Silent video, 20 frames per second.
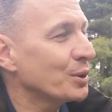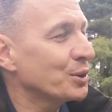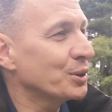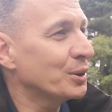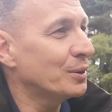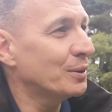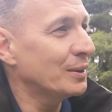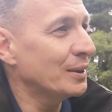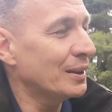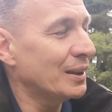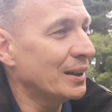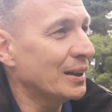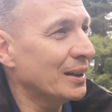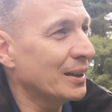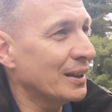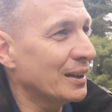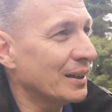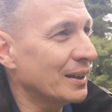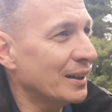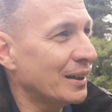so
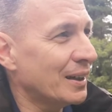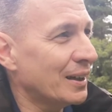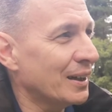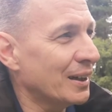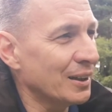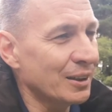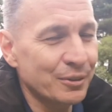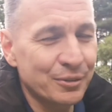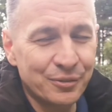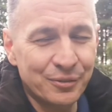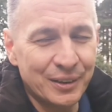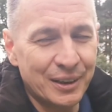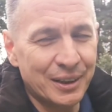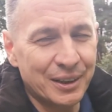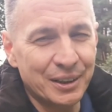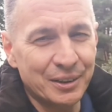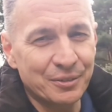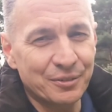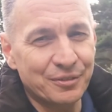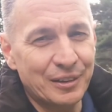I love
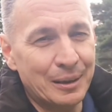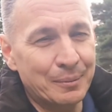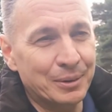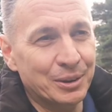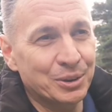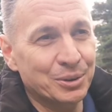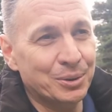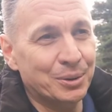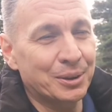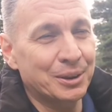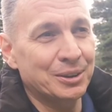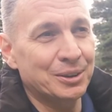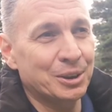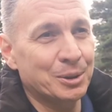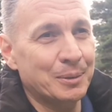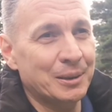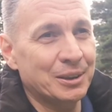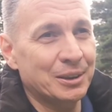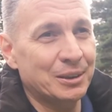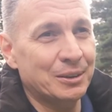hearing family stories,
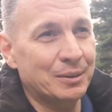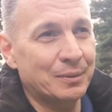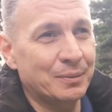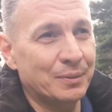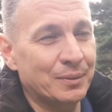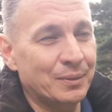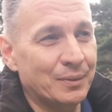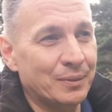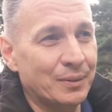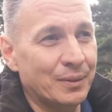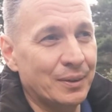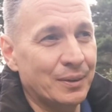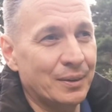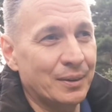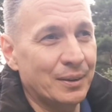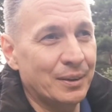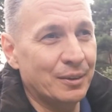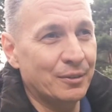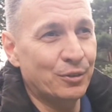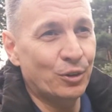especially
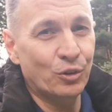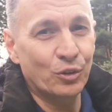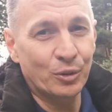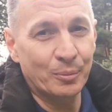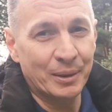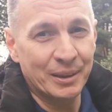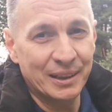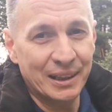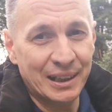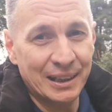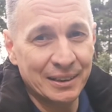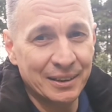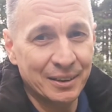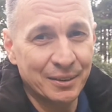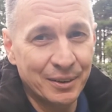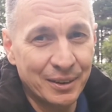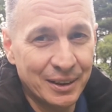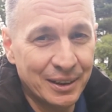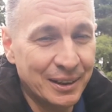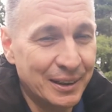involving my dad.
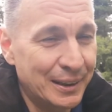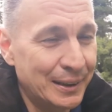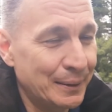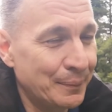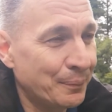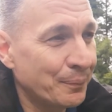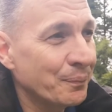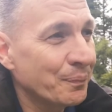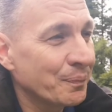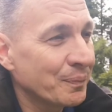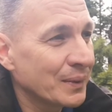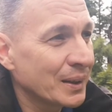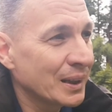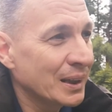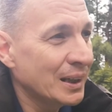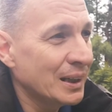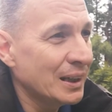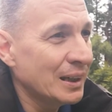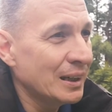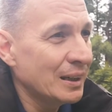Um,
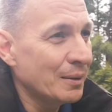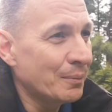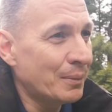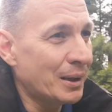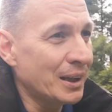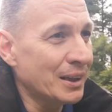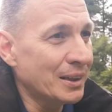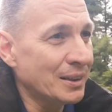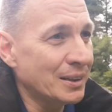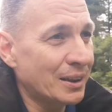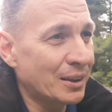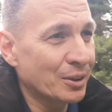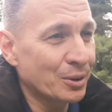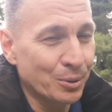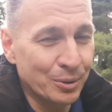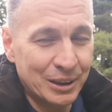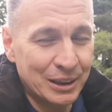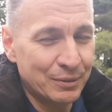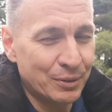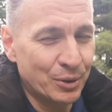my
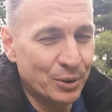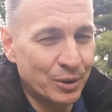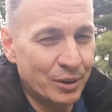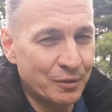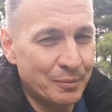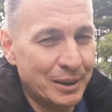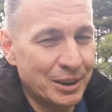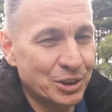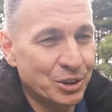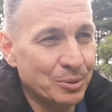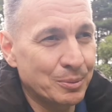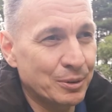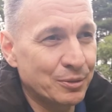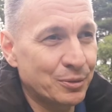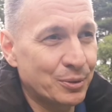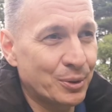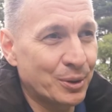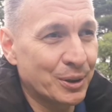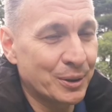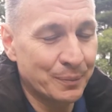uncle David, who I've mentioned
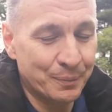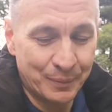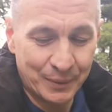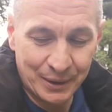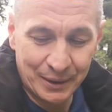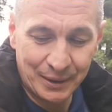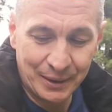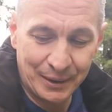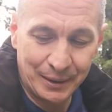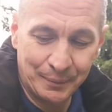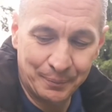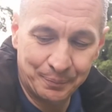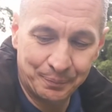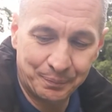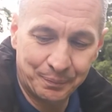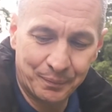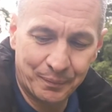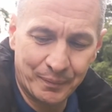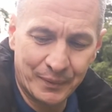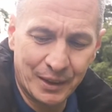before,
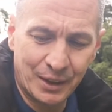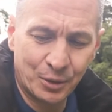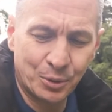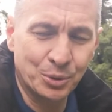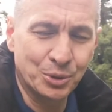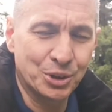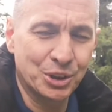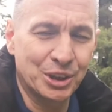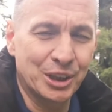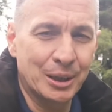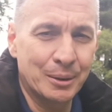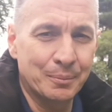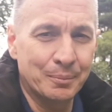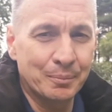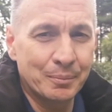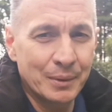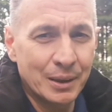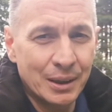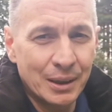I go and see him